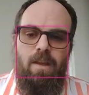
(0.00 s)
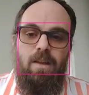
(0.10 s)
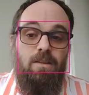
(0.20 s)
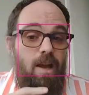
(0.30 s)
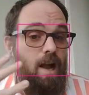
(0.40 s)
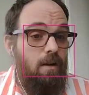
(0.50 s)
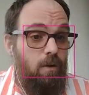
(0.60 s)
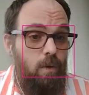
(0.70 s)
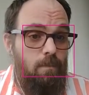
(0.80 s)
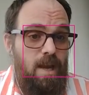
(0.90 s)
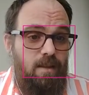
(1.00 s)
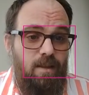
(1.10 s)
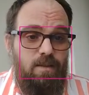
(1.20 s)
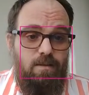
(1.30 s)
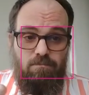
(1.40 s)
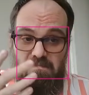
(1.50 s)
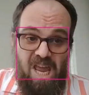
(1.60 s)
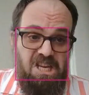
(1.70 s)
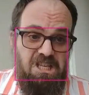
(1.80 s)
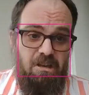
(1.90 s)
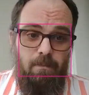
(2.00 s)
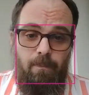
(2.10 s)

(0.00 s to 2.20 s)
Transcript: So how can we make this exit?